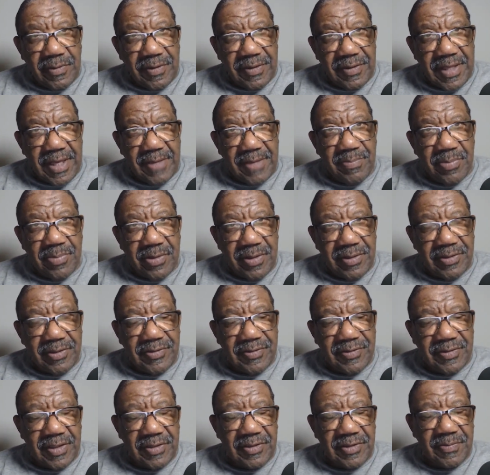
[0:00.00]
they put
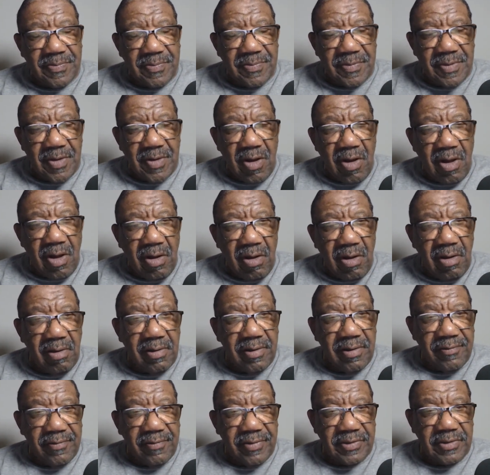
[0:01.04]
such
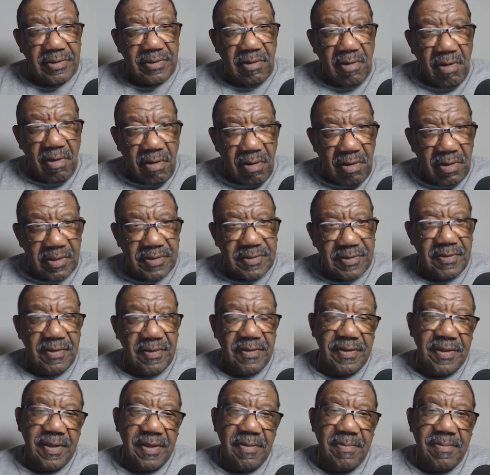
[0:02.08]
onerous laws
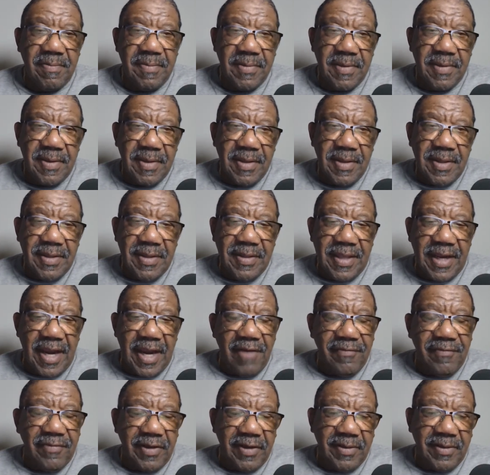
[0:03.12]
on them that
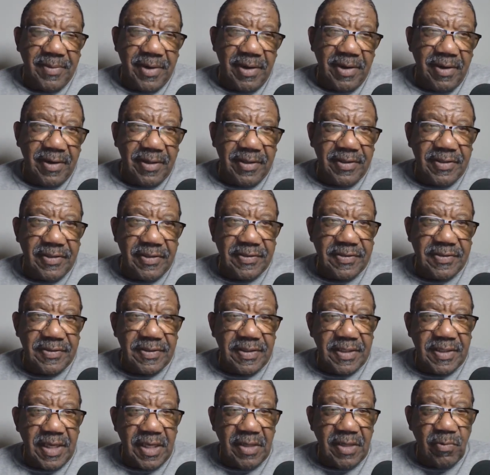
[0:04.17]
African Americans
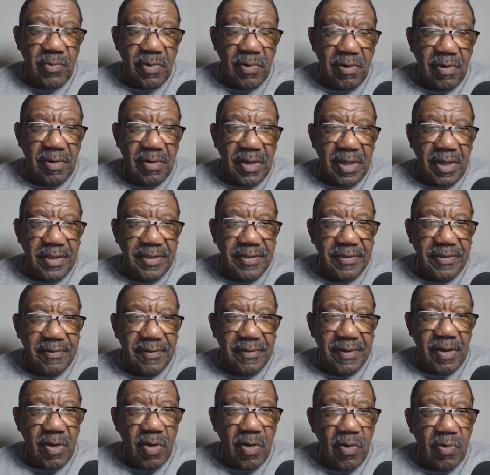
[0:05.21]
then were
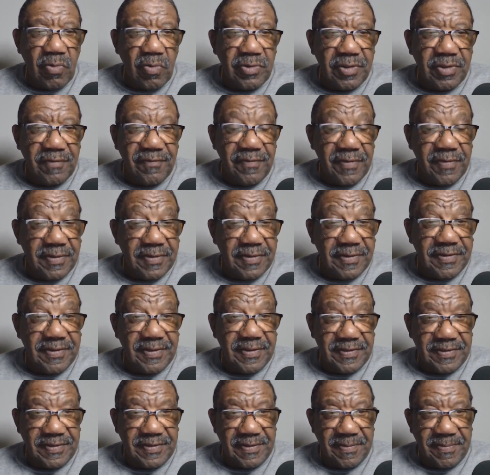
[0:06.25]
under a whole different
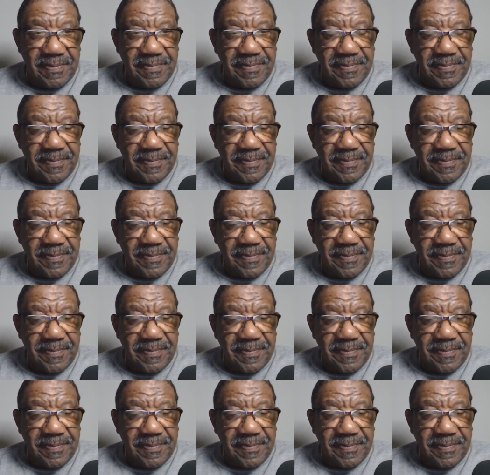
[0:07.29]
system.